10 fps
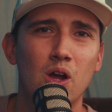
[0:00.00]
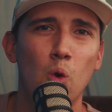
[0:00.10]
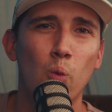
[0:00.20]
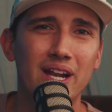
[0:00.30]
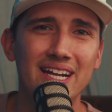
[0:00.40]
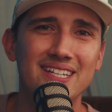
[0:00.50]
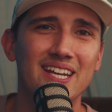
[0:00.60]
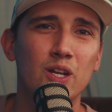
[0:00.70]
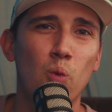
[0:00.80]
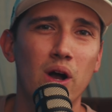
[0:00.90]
What I
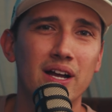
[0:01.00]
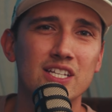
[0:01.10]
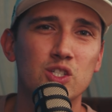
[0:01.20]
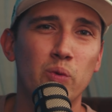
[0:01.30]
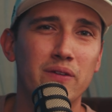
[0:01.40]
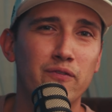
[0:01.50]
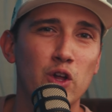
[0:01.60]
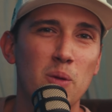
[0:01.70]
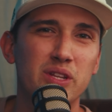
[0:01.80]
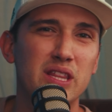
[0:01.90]
did was we
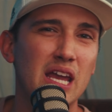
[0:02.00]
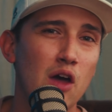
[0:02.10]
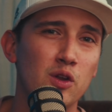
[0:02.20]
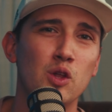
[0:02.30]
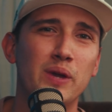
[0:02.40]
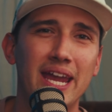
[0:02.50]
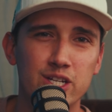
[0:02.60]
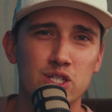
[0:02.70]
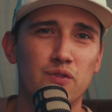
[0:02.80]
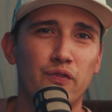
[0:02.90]
filmed the other
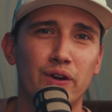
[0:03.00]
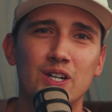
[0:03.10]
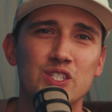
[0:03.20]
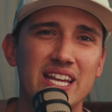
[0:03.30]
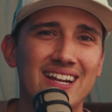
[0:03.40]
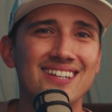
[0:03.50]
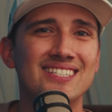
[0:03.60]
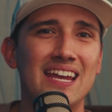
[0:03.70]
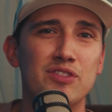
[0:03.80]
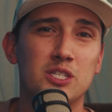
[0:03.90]
locations first, and I
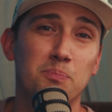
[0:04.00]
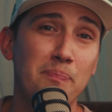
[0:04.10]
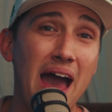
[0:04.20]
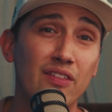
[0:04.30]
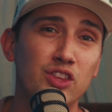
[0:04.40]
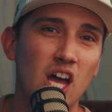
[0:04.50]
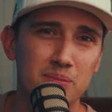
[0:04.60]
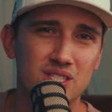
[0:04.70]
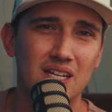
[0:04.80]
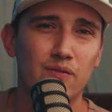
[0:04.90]
saved this
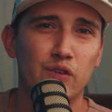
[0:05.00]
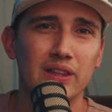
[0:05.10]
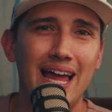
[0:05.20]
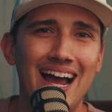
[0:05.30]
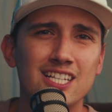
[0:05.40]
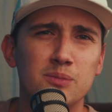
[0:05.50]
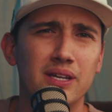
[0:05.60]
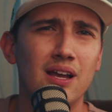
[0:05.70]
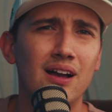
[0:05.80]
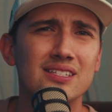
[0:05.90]
bathtub scene for last
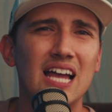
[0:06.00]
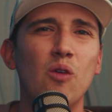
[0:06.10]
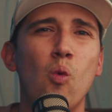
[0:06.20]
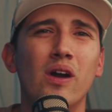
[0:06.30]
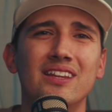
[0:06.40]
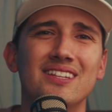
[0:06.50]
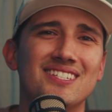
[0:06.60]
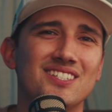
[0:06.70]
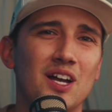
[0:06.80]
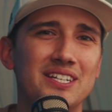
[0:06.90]
because I wanted the
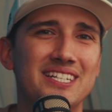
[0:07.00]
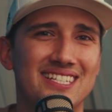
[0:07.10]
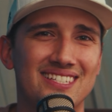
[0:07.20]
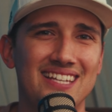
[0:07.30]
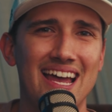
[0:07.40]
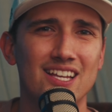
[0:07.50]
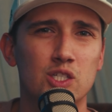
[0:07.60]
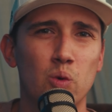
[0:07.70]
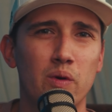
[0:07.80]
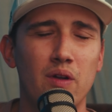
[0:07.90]
sun to set
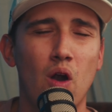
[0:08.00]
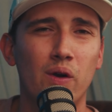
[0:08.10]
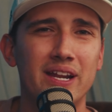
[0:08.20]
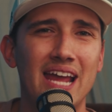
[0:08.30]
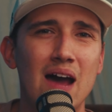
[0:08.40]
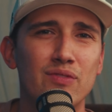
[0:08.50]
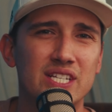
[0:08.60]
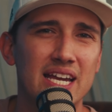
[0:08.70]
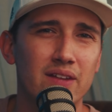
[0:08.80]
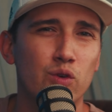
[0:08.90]
so it would already have this
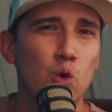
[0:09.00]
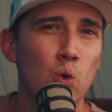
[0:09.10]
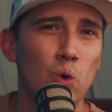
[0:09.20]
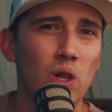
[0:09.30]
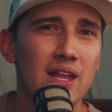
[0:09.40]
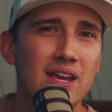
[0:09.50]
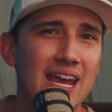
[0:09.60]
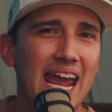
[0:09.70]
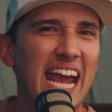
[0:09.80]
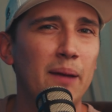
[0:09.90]
kind of cool
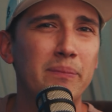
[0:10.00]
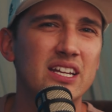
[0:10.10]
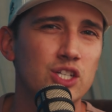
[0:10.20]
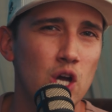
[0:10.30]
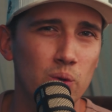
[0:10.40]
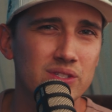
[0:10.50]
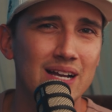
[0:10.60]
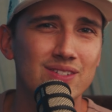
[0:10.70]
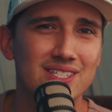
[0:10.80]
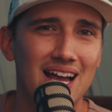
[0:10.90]
ambient tones
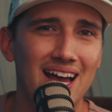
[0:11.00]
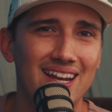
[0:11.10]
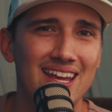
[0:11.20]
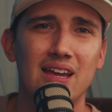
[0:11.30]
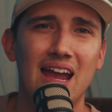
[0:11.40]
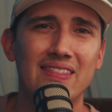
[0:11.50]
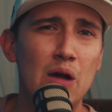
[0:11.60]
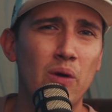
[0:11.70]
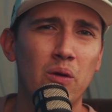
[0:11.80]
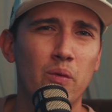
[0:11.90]
outside, and
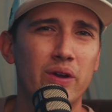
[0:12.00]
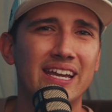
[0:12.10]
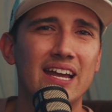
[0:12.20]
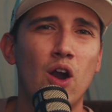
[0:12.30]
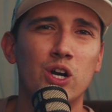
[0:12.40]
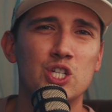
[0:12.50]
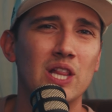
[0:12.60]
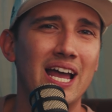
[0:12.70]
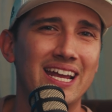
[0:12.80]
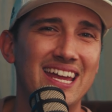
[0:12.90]
that way we wouldn't get harsh
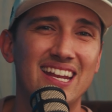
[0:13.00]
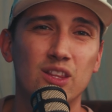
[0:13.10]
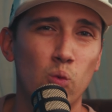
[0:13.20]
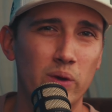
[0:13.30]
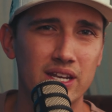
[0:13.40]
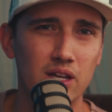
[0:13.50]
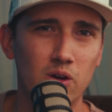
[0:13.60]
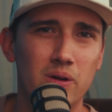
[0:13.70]
light hitting the window.